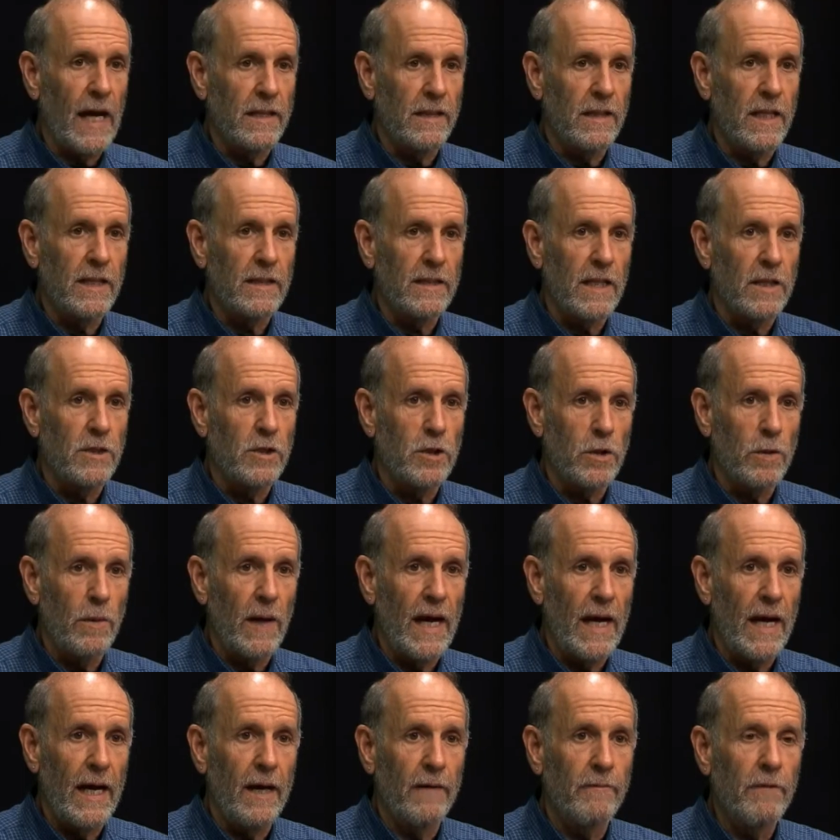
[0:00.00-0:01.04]
think that you
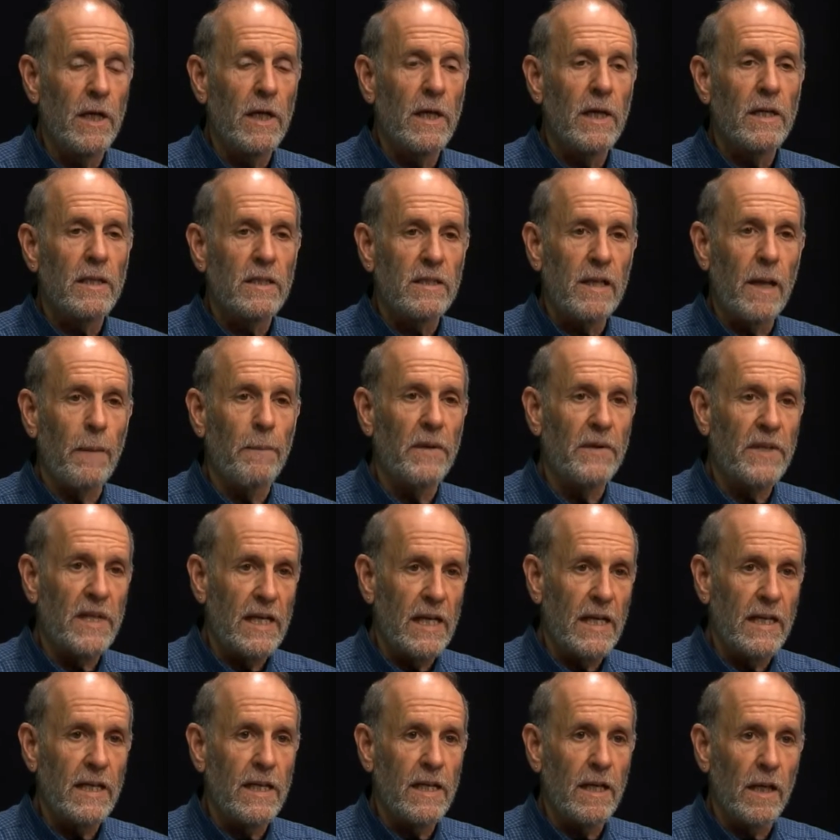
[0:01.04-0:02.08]
have some of the
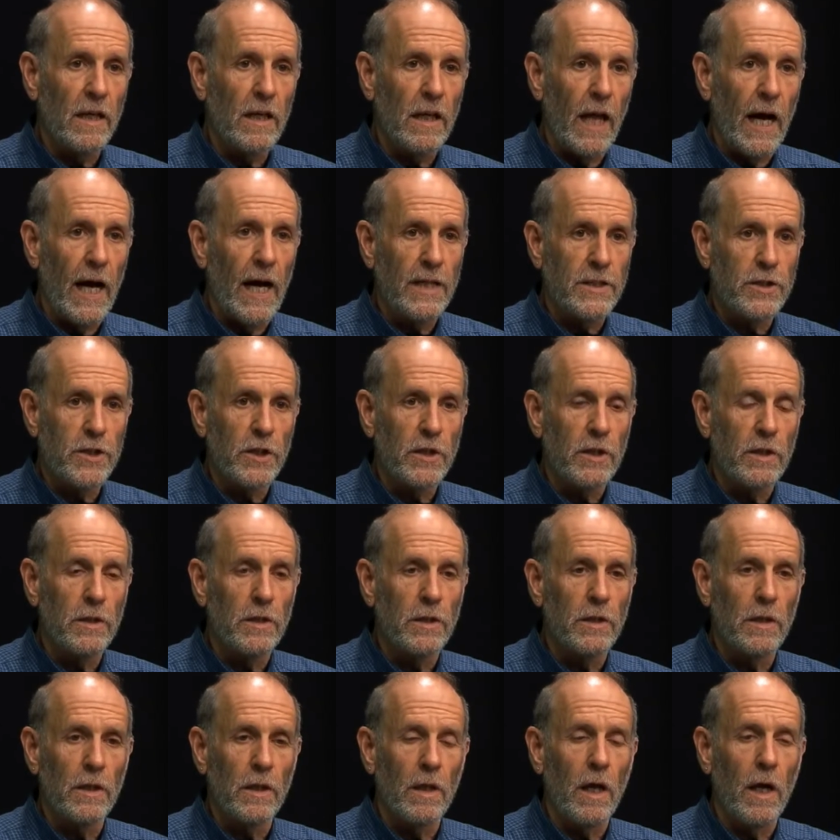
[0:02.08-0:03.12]

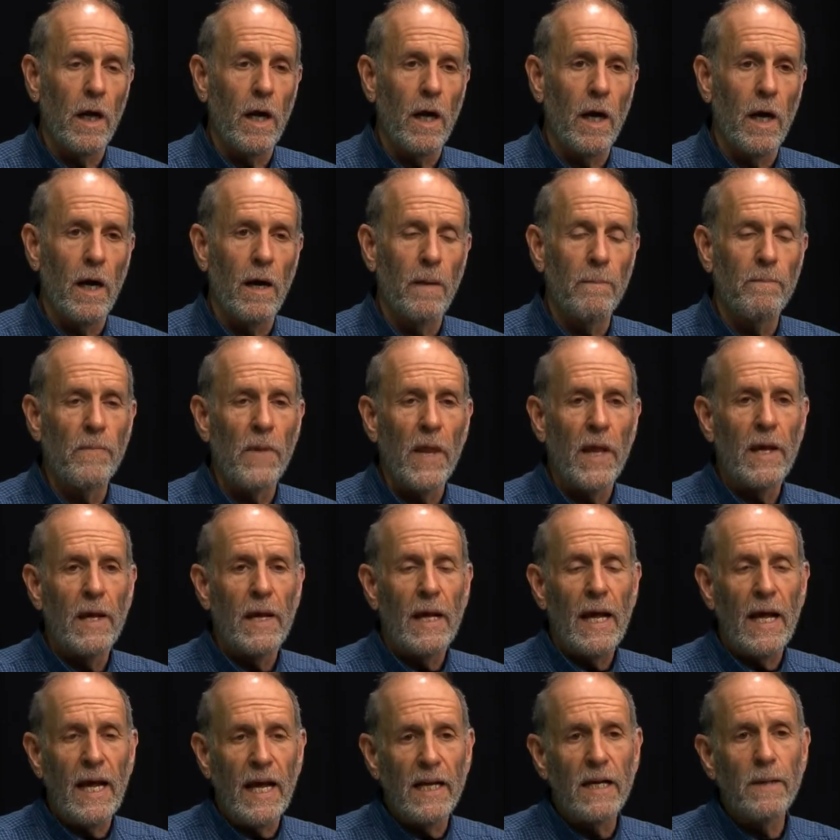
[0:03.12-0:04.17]
ideological um,
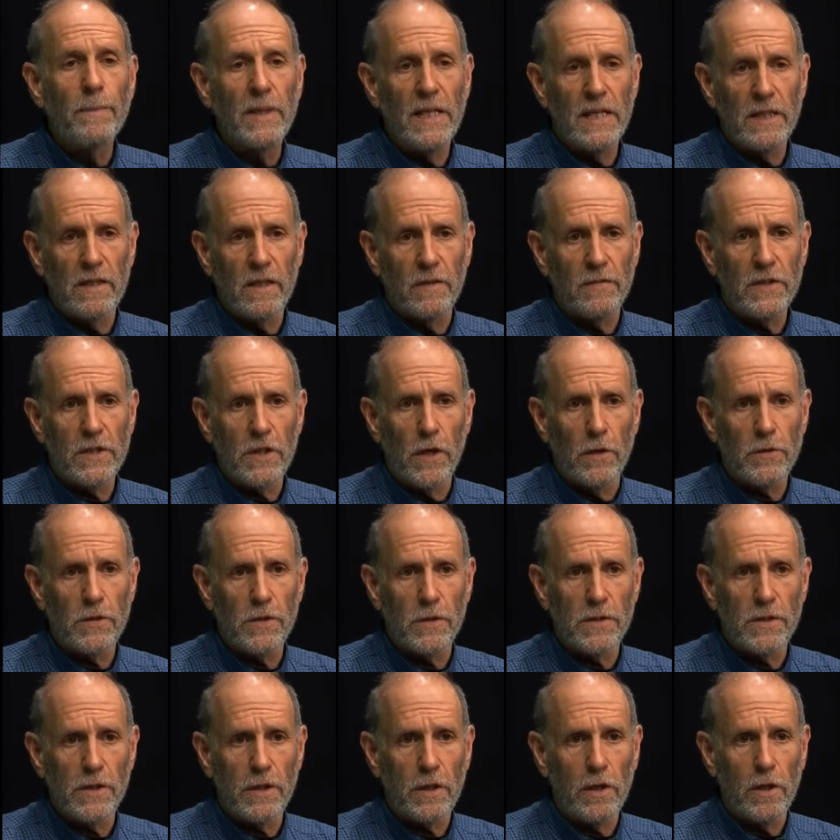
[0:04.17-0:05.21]
enemies of Social
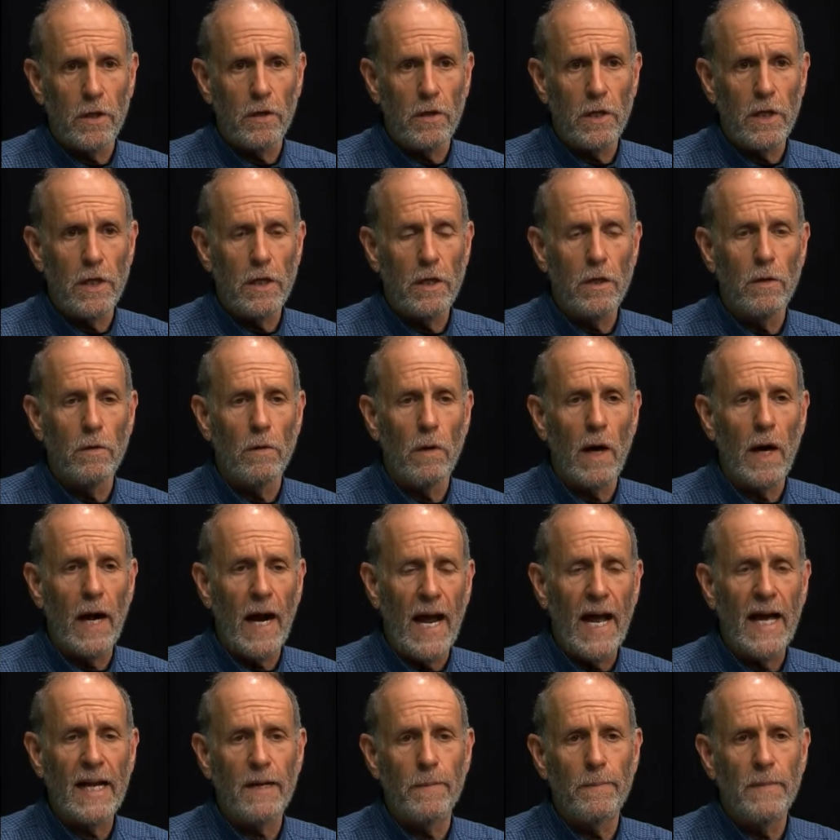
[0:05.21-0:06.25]
Security who are
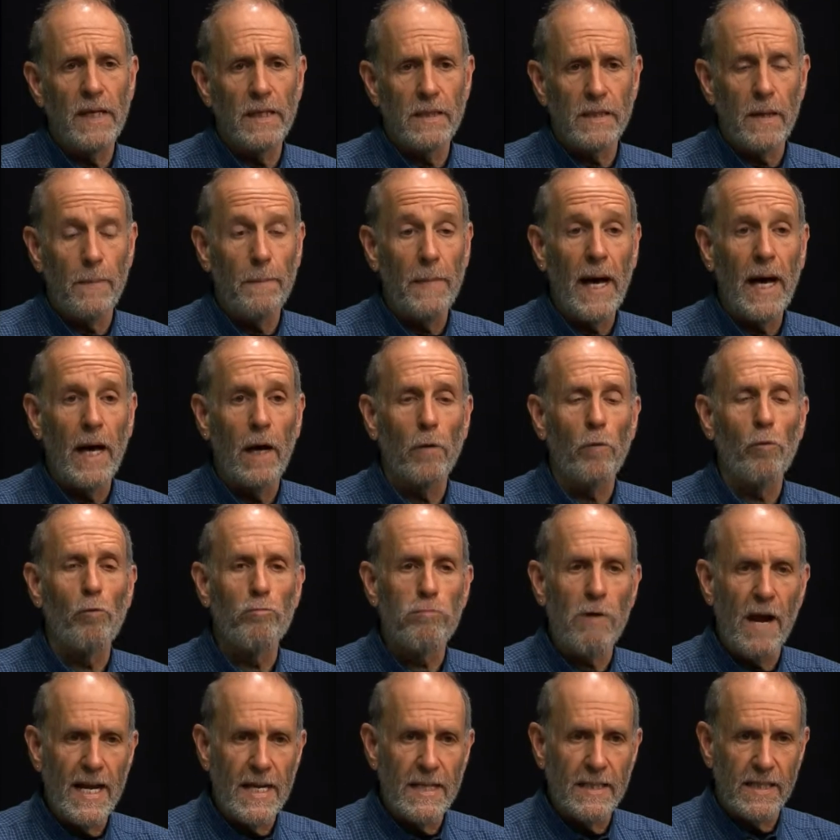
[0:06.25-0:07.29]
adamant about
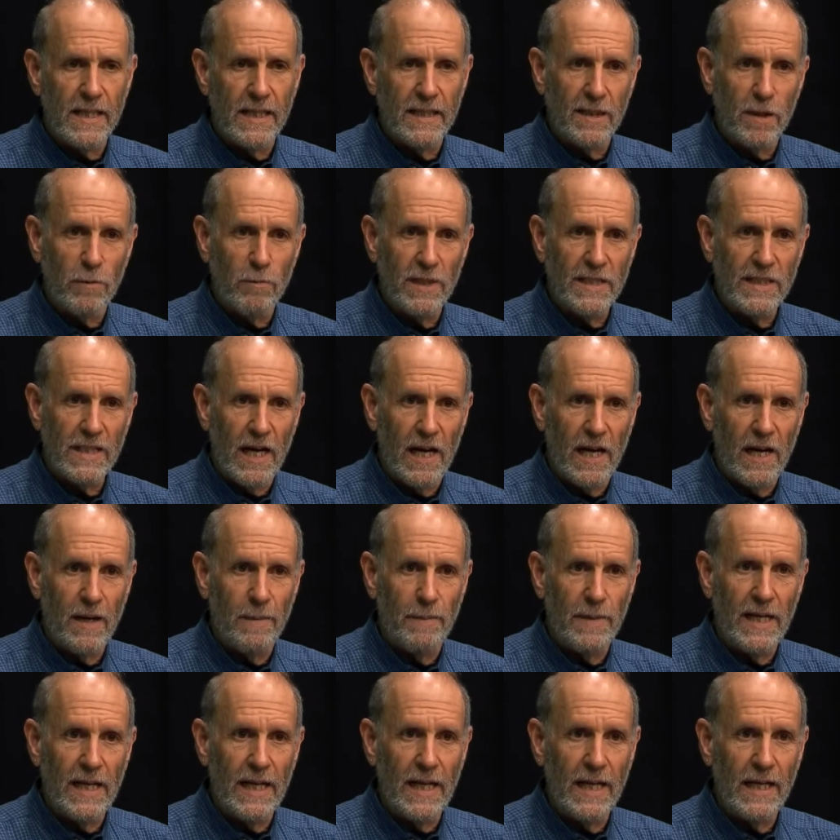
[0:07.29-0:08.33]
raising the
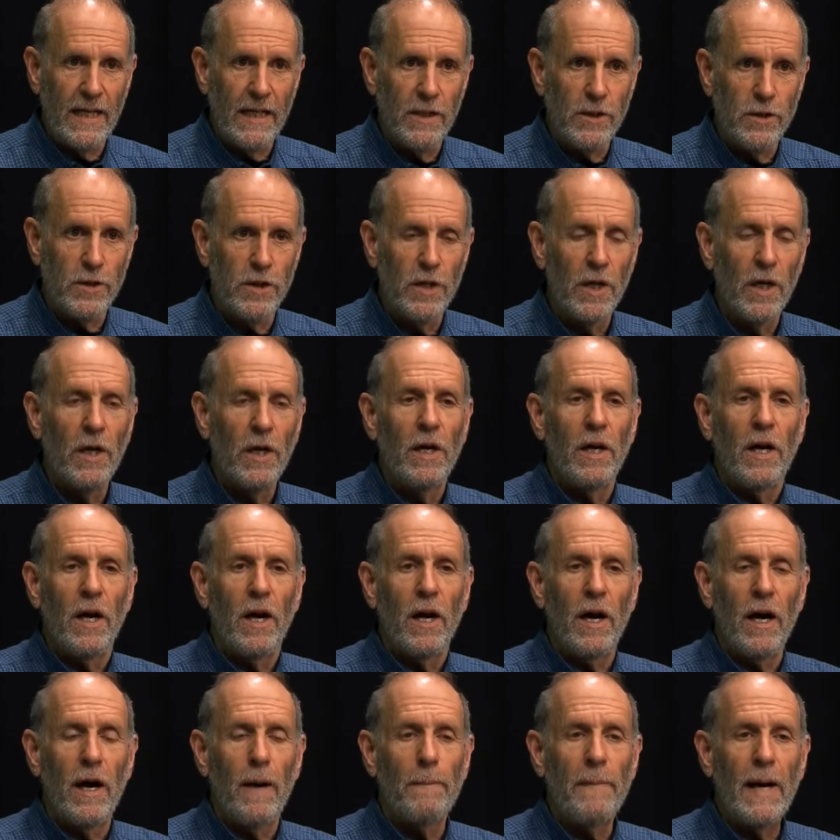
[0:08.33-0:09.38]
retirement age,
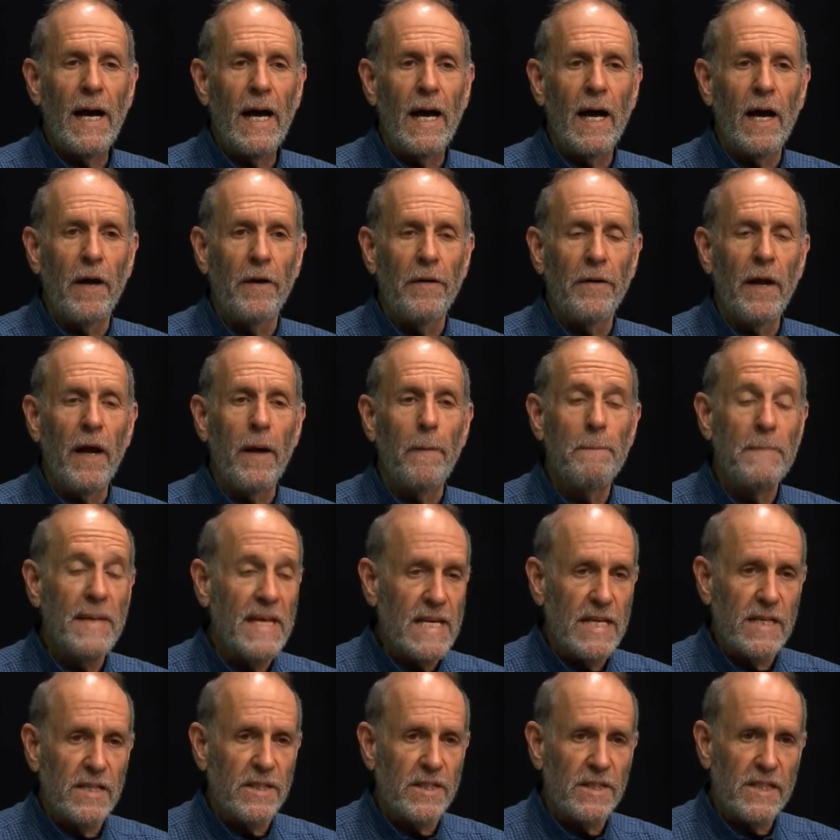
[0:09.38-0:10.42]
about a
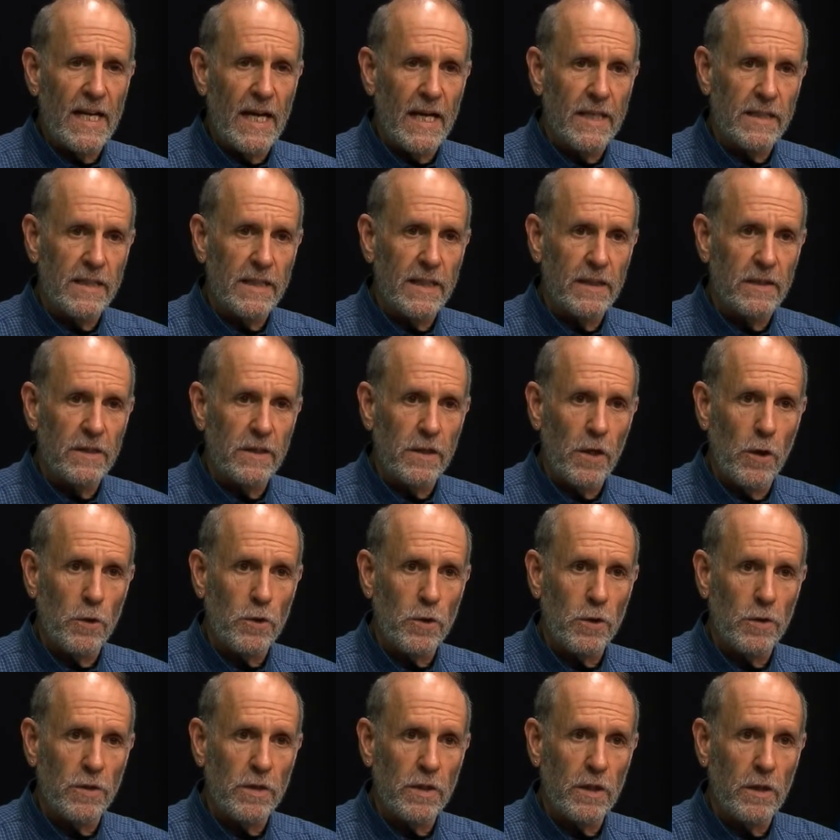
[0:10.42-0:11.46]
means testing
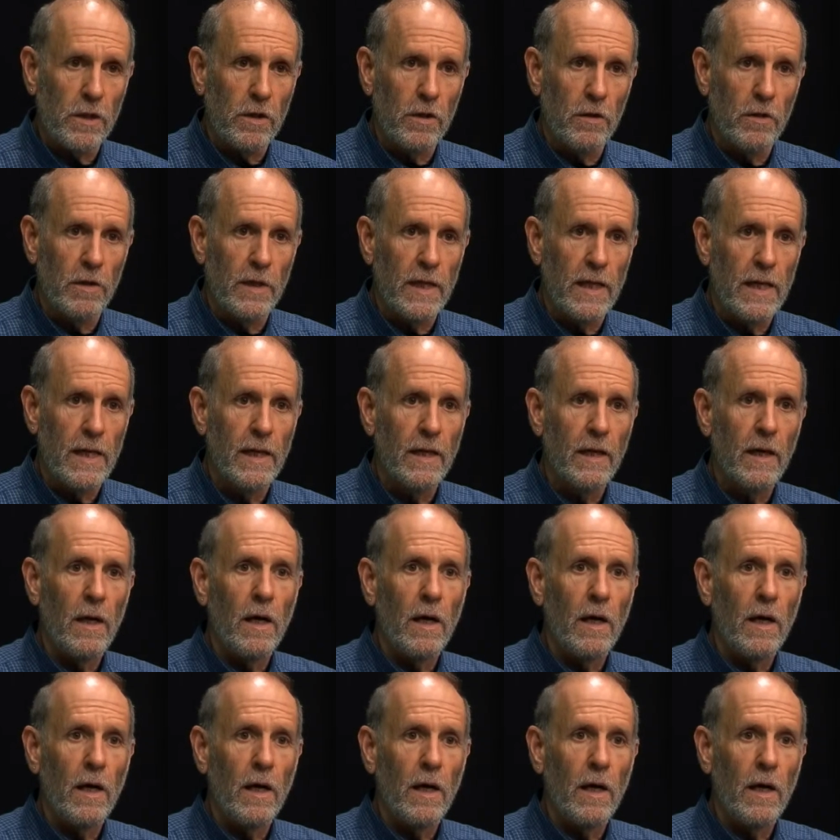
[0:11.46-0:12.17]
Social Security.